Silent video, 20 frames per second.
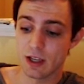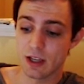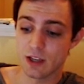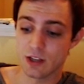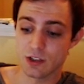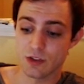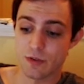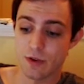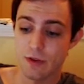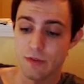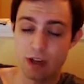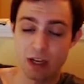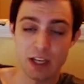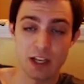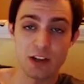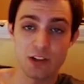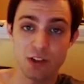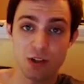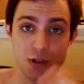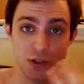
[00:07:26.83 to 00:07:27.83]
So if you have any
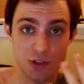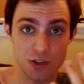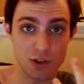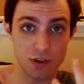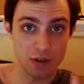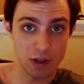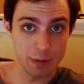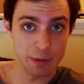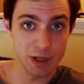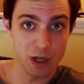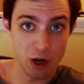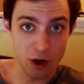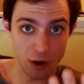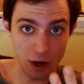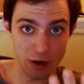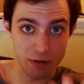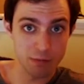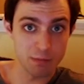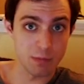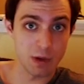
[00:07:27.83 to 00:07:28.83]
issues, let me know. I
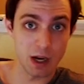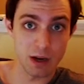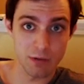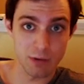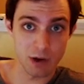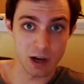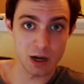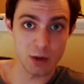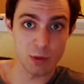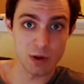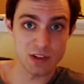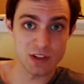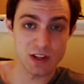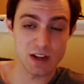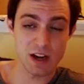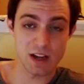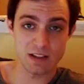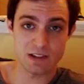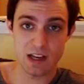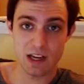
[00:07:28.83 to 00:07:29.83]
have, I have a lot of ways to
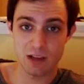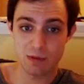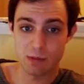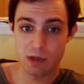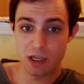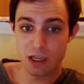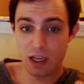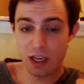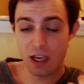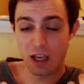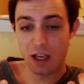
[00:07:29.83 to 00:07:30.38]
contact me.